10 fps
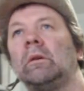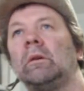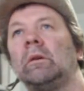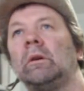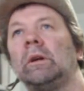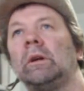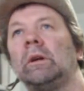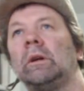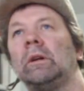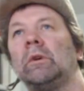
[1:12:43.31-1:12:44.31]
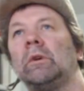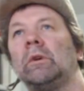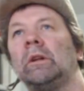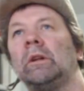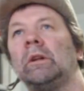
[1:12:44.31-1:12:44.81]
I can just bring that
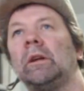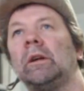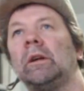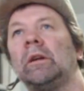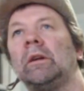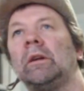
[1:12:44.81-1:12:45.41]
in, can't I?